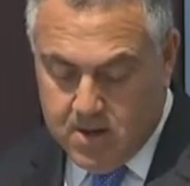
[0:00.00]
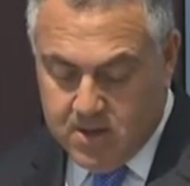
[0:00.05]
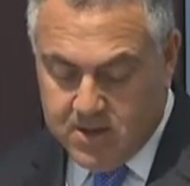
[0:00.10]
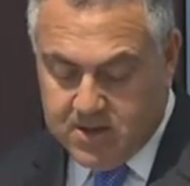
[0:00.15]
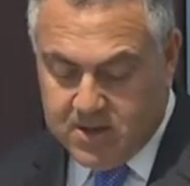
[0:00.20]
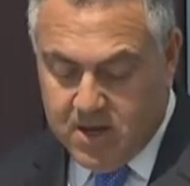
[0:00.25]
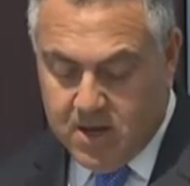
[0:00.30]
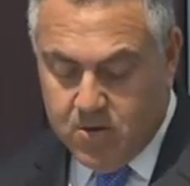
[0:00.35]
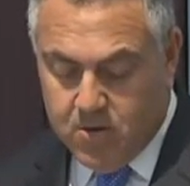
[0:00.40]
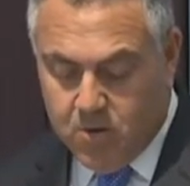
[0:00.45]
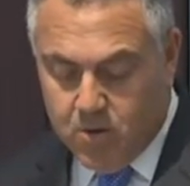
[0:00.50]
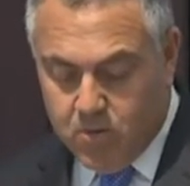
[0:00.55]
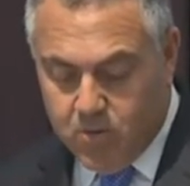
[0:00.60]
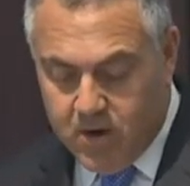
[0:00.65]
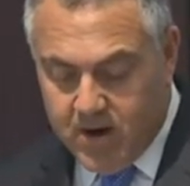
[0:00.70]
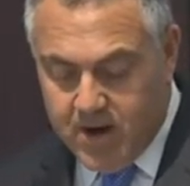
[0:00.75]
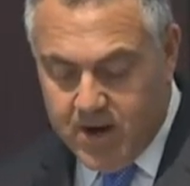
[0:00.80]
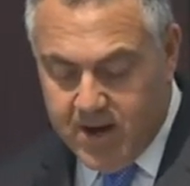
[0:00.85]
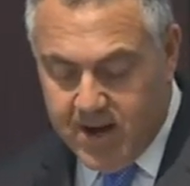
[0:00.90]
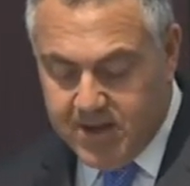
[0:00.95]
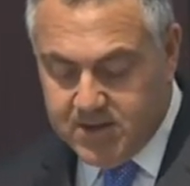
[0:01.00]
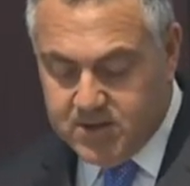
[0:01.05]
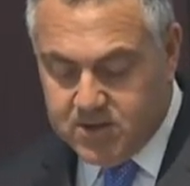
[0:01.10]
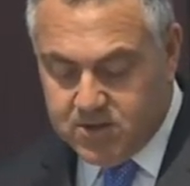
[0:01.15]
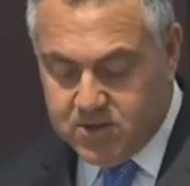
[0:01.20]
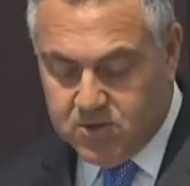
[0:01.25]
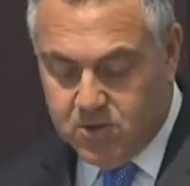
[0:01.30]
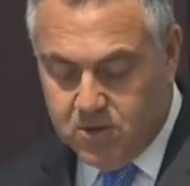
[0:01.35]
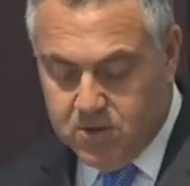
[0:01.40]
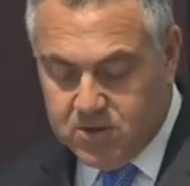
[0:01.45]
The centre already has the
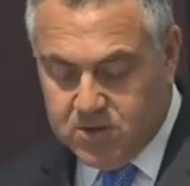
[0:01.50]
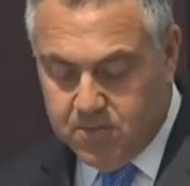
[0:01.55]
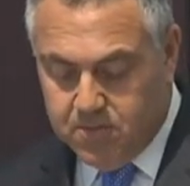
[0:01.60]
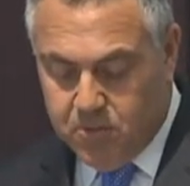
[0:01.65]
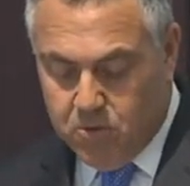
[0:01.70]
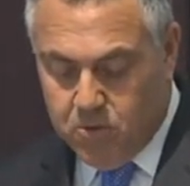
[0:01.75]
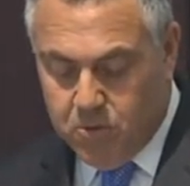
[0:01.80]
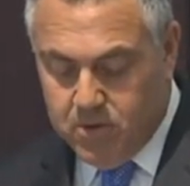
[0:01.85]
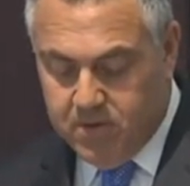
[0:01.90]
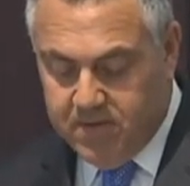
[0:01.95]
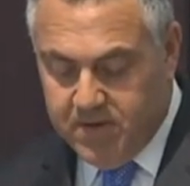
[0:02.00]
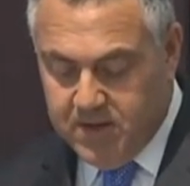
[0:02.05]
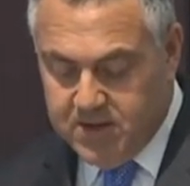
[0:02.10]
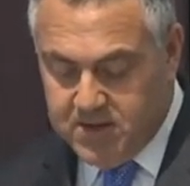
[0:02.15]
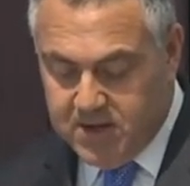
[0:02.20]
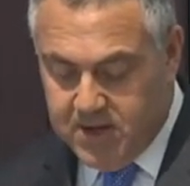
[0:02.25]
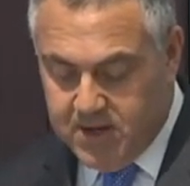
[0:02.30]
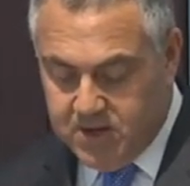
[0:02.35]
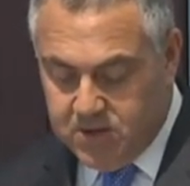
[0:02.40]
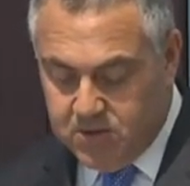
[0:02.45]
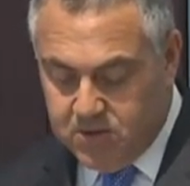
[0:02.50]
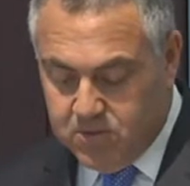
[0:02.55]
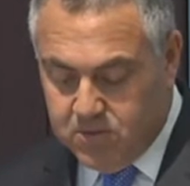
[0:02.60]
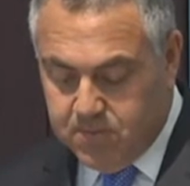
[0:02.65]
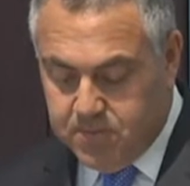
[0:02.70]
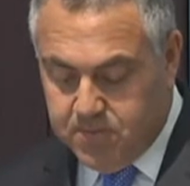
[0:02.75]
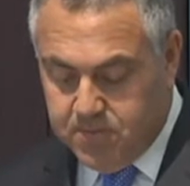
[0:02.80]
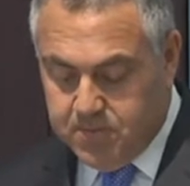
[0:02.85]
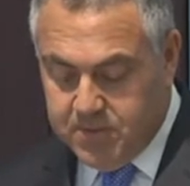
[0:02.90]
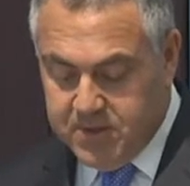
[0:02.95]
strong support of international
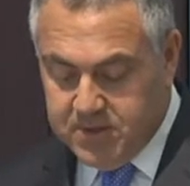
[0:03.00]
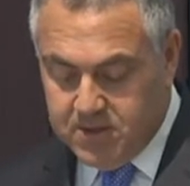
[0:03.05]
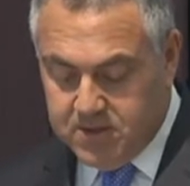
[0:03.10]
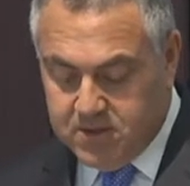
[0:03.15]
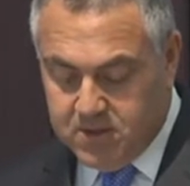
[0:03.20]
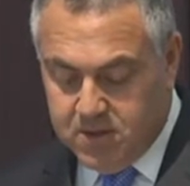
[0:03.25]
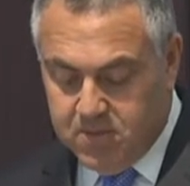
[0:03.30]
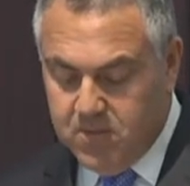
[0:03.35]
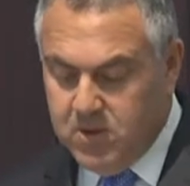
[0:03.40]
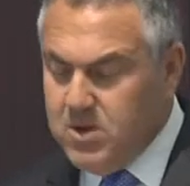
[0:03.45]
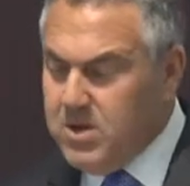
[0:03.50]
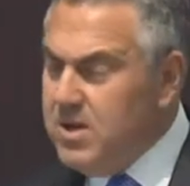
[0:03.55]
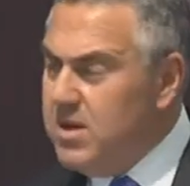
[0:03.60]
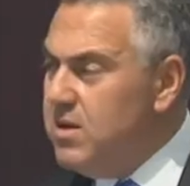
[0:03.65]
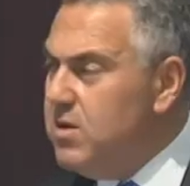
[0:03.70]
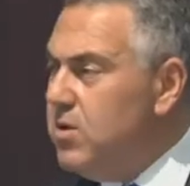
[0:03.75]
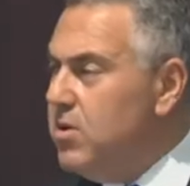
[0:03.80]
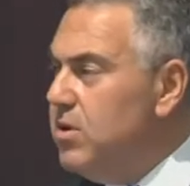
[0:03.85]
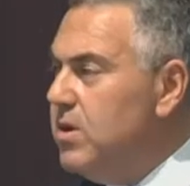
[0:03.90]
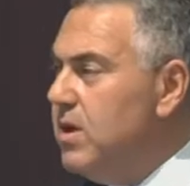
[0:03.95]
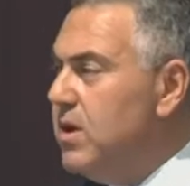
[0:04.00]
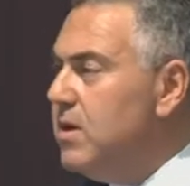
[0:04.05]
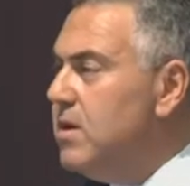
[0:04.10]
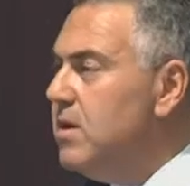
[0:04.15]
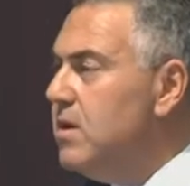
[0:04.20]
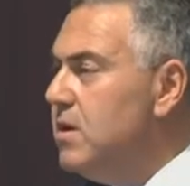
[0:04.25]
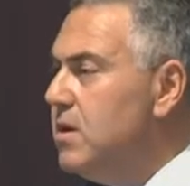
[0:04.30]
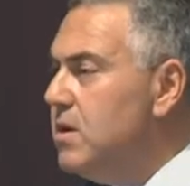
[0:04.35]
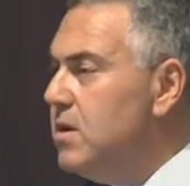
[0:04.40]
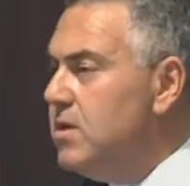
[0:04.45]
business community, including
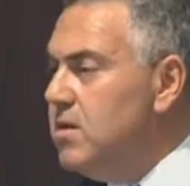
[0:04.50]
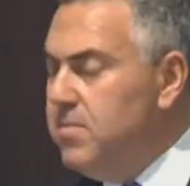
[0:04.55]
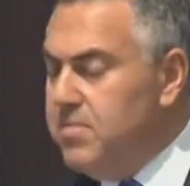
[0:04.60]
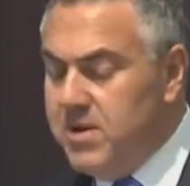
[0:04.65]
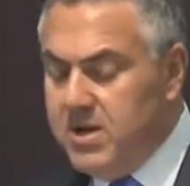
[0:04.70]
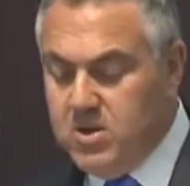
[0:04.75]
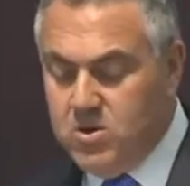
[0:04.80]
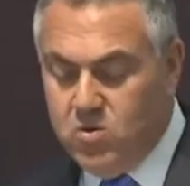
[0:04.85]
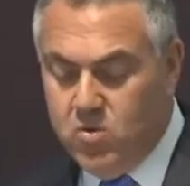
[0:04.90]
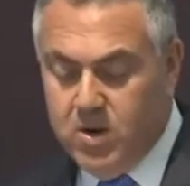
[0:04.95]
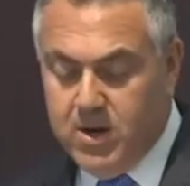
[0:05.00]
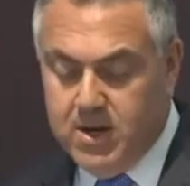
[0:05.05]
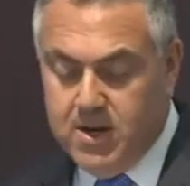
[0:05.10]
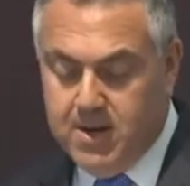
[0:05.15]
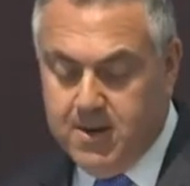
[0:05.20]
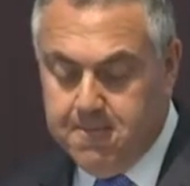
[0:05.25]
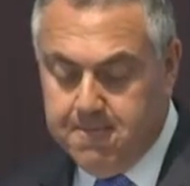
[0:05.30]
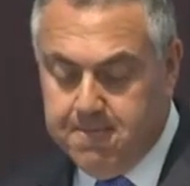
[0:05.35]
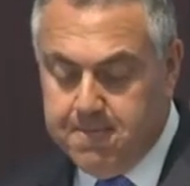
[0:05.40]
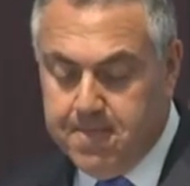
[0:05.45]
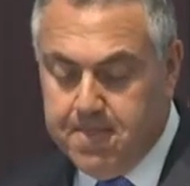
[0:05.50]
the B20.